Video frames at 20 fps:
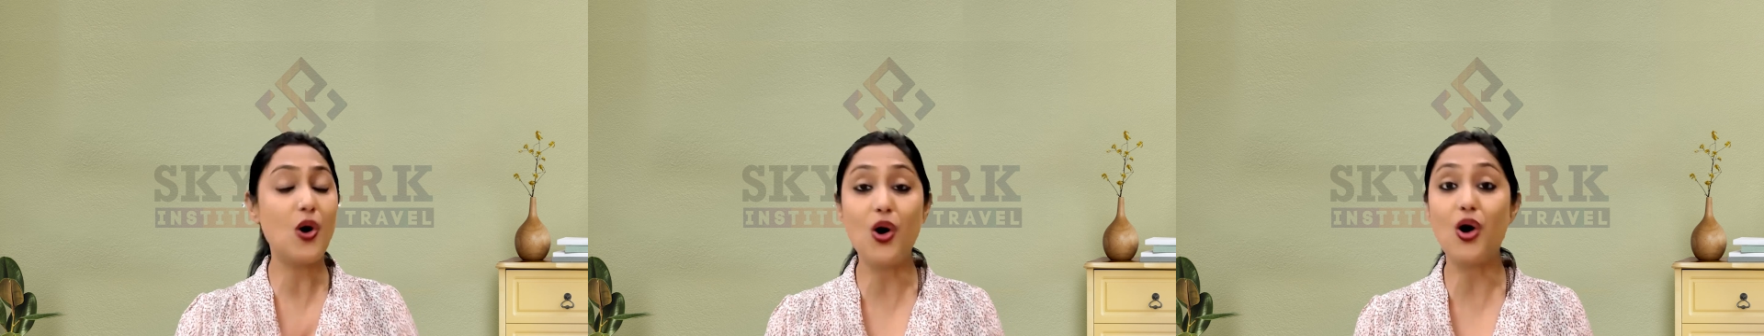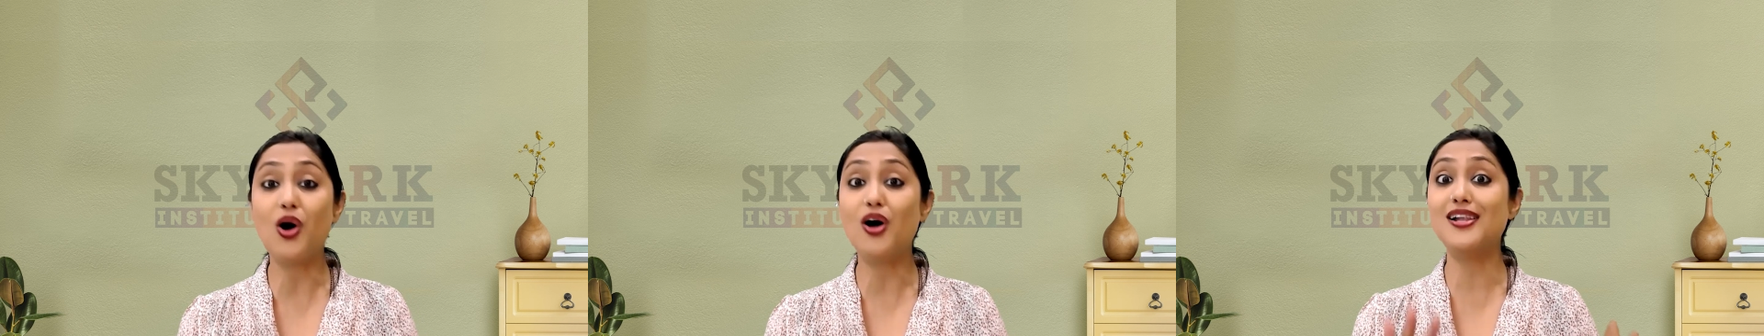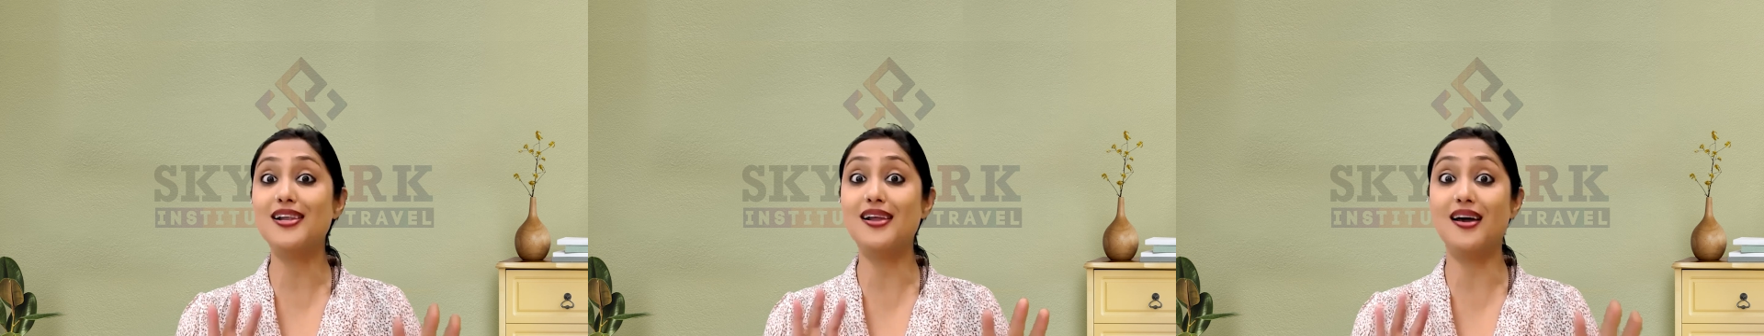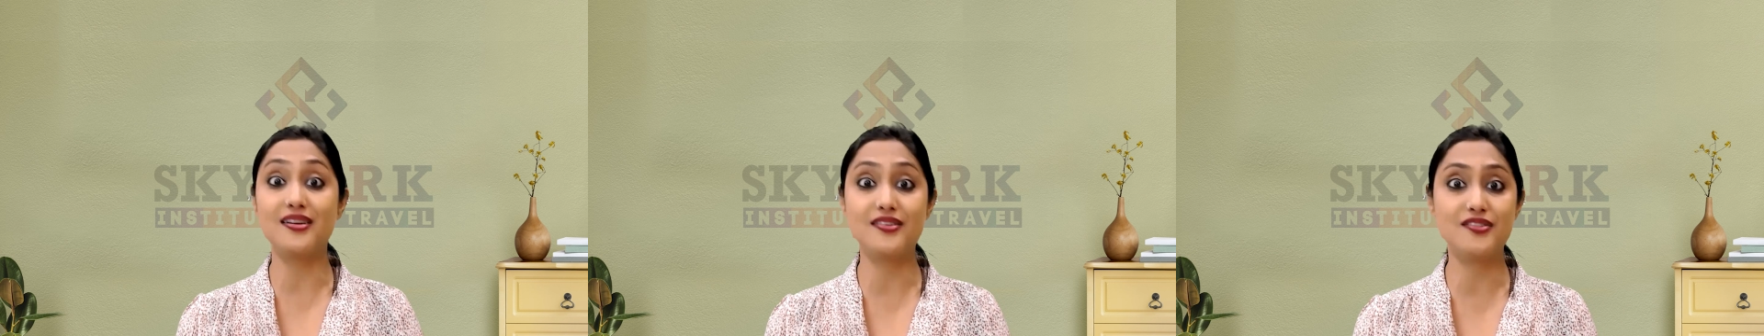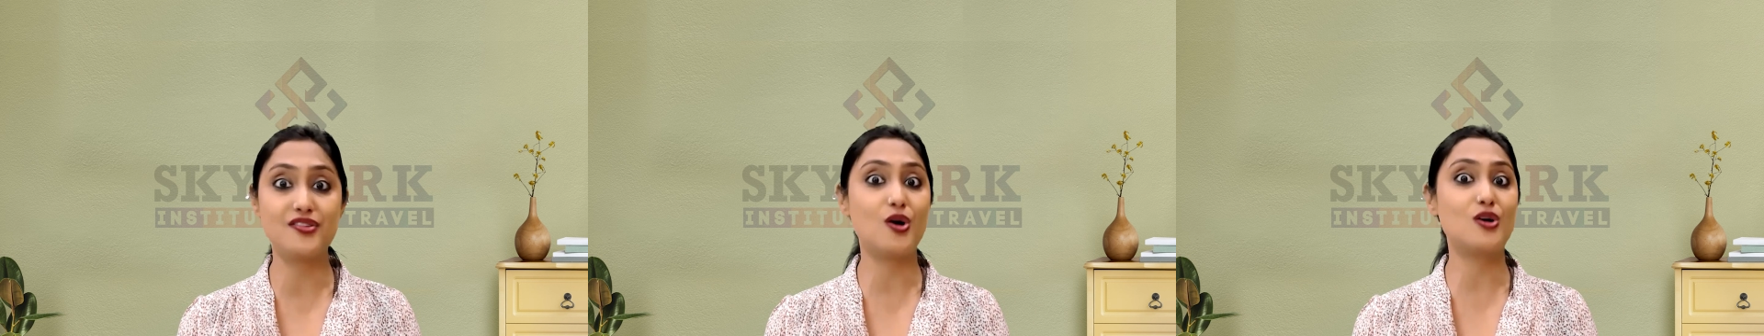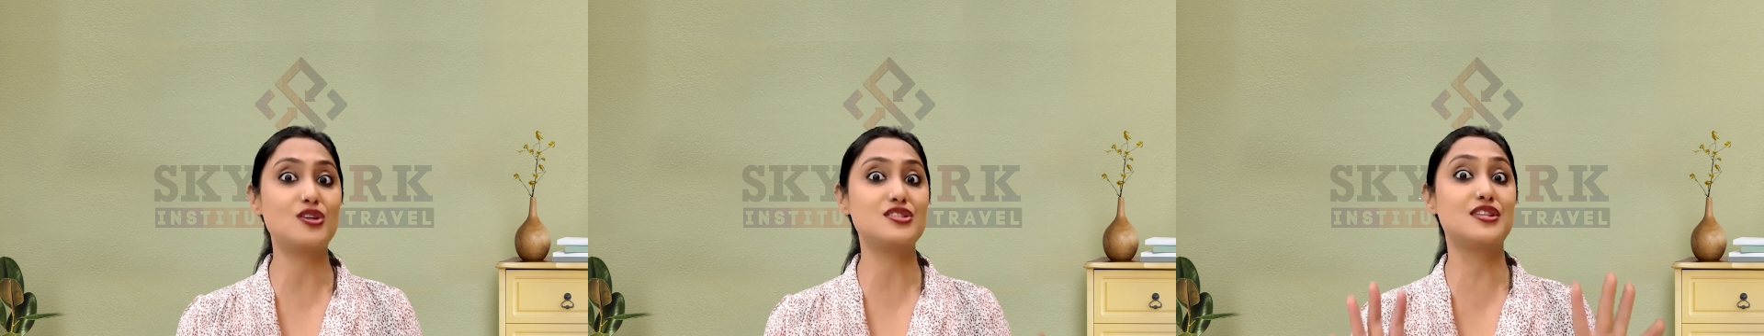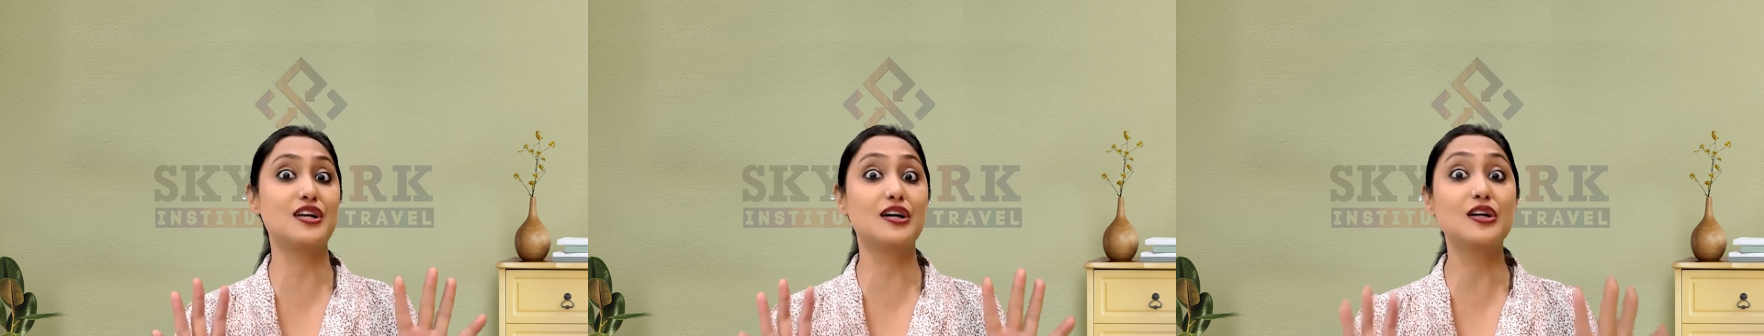all
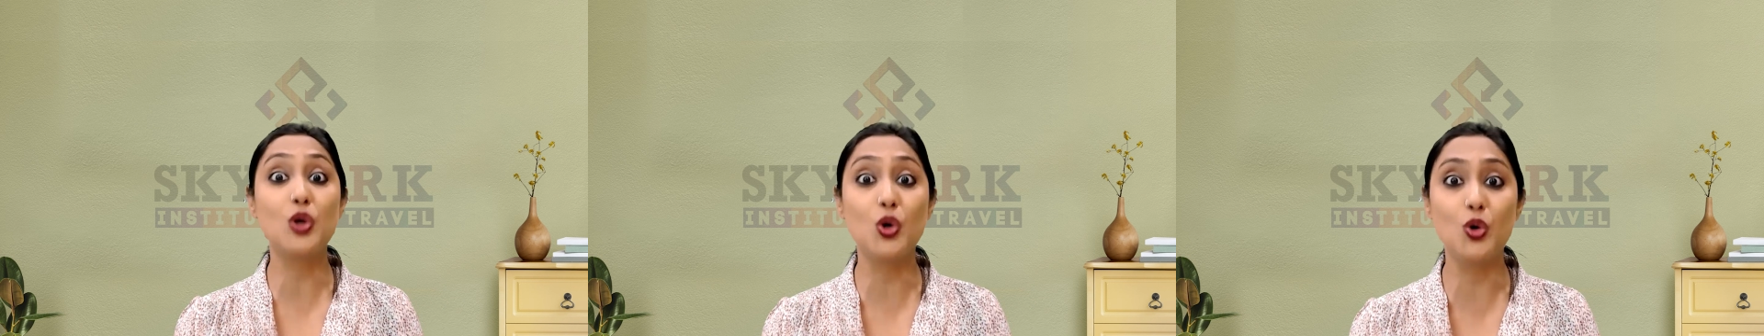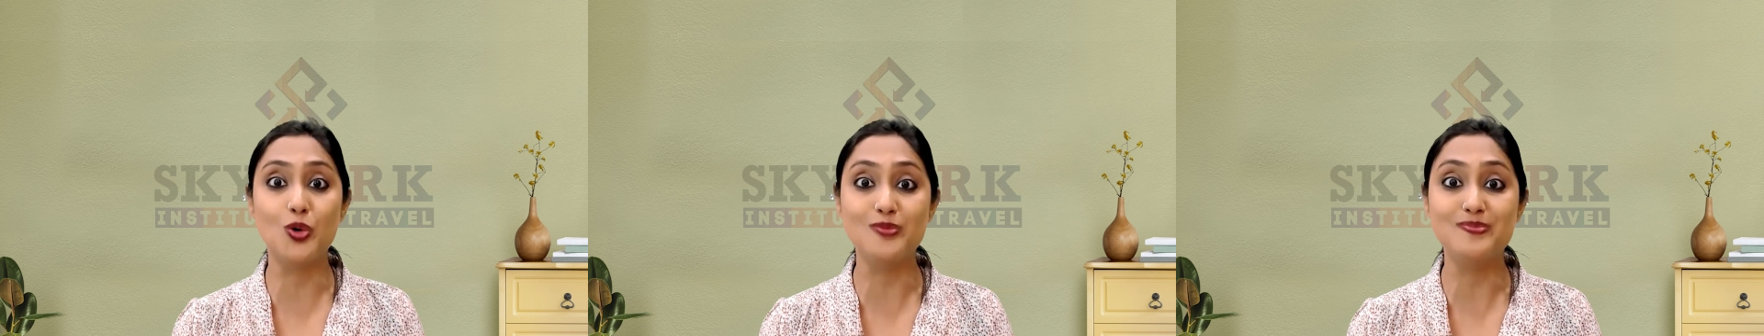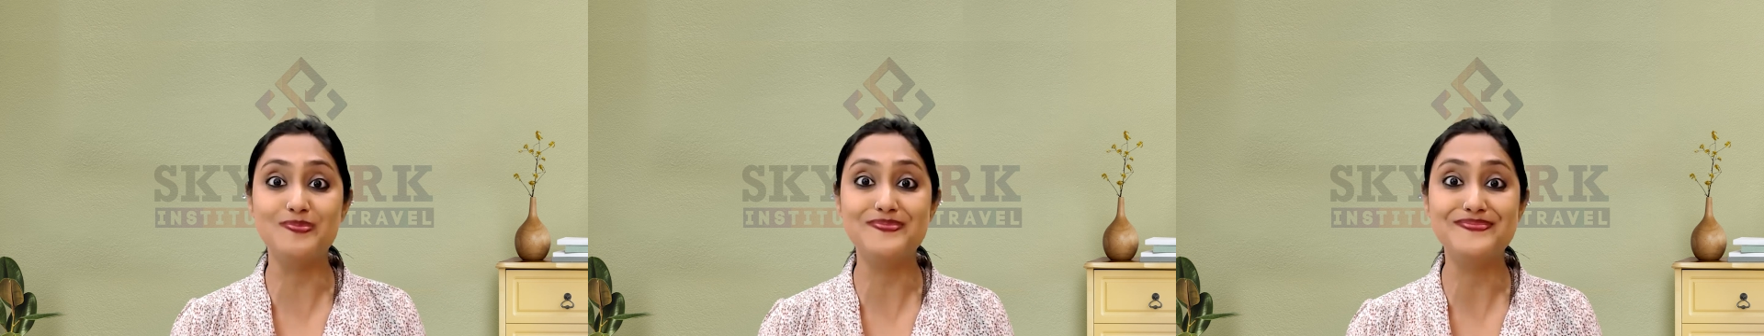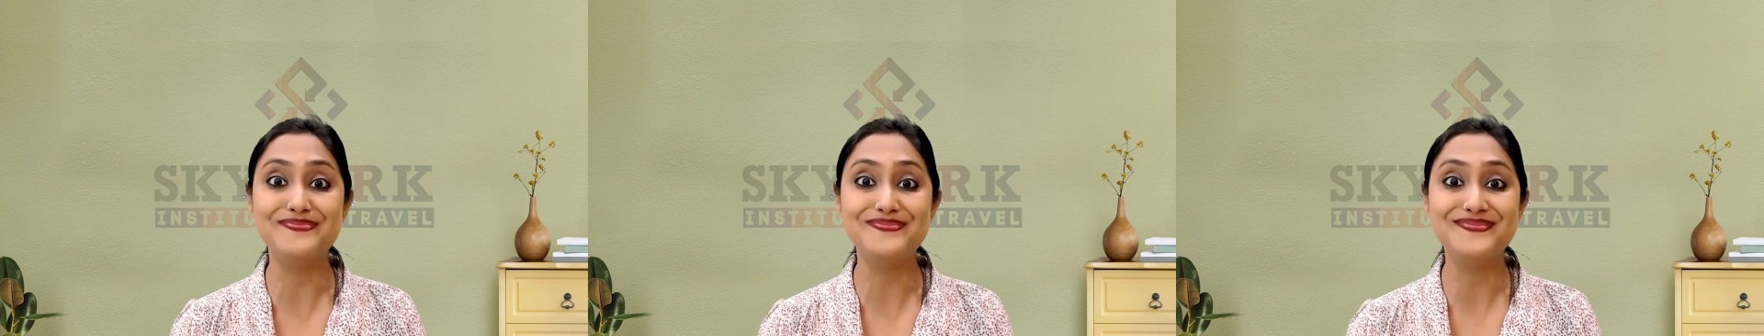across the globe.